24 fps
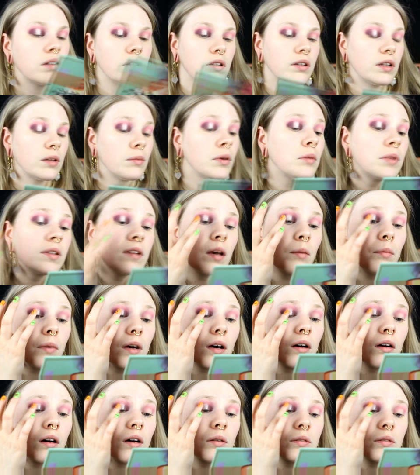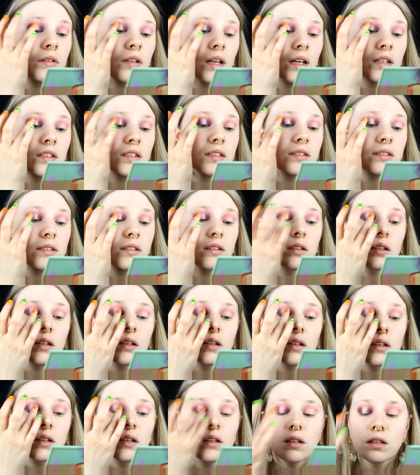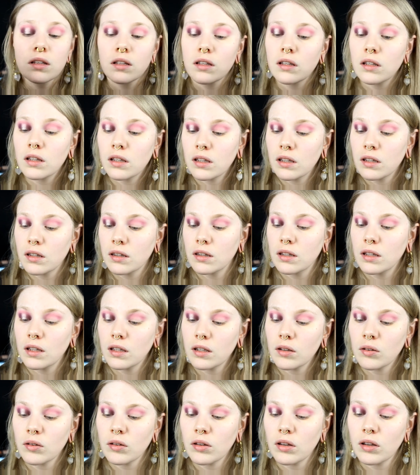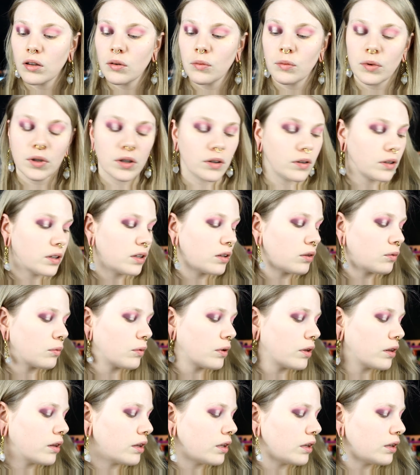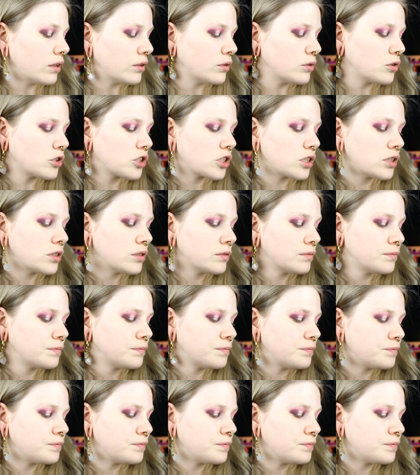Then we tap off the edges. And then we go in with illusion.